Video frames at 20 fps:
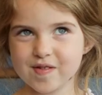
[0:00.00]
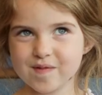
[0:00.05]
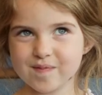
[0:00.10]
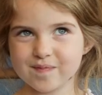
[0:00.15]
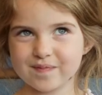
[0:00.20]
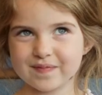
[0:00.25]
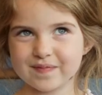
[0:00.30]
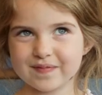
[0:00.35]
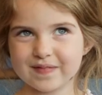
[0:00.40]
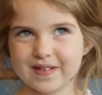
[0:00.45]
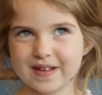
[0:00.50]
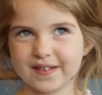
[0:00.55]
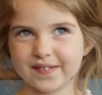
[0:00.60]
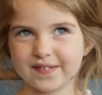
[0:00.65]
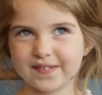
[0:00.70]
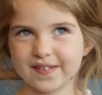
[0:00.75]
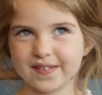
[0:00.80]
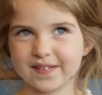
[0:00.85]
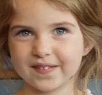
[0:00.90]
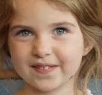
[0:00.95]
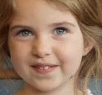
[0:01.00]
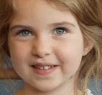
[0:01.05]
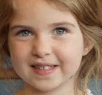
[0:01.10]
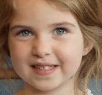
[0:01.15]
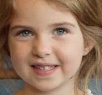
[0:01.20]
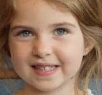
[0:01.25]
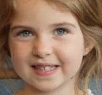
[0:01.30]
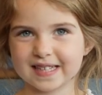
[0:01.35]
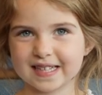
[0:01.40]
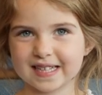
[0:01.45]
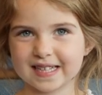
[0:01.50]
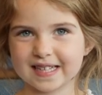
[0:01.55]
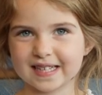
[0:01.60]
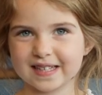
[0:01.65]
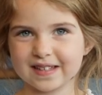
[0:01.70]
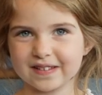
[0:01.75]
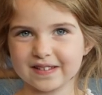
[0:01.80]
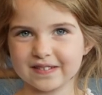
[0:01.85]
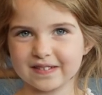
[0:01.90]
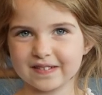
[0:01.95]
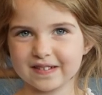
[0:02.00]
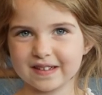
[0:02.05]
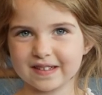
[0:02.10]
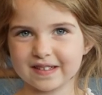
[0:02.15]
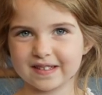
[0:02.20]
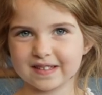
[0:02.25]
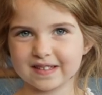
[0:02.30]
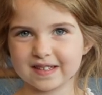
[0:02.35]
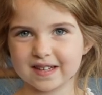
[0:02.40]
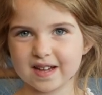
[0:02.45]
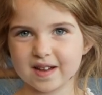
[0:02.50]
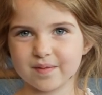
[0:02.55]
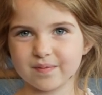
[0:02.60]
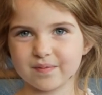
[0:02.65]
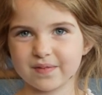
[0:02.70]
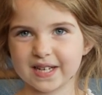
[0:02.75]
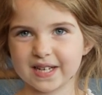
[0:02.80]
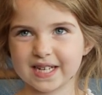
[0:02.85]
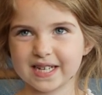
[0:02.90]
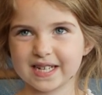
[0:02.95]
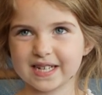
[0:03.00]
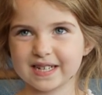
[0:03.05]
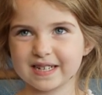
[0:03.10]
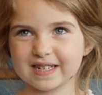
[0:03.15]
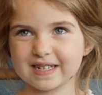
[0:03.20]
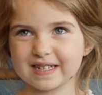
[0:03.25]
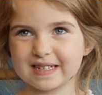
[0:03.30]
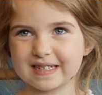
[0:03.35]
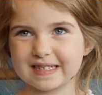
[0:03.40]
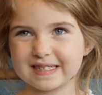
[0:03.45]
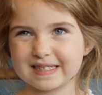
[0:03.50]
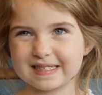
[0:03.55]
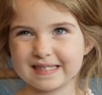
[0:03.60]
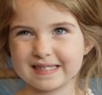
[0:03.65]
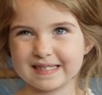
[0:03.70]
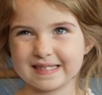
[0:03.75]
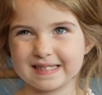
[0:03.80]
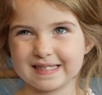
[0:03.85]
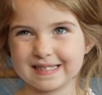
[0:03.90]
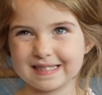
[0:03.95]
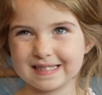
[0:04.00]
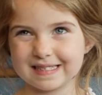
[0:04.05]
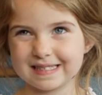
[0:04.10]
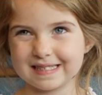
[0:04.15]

of my favorite things is rest time because